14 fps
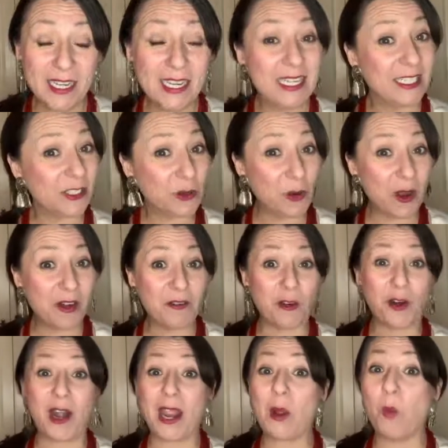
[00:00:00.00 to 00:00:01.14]
is going for
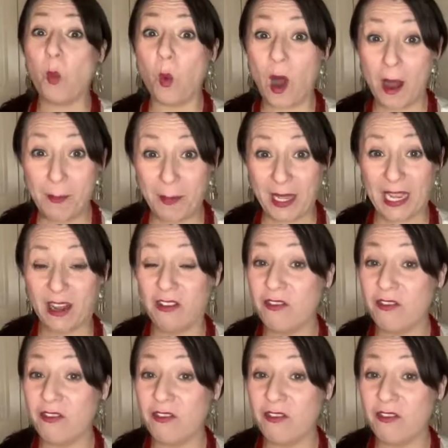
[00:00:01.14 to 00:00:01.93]
a whopping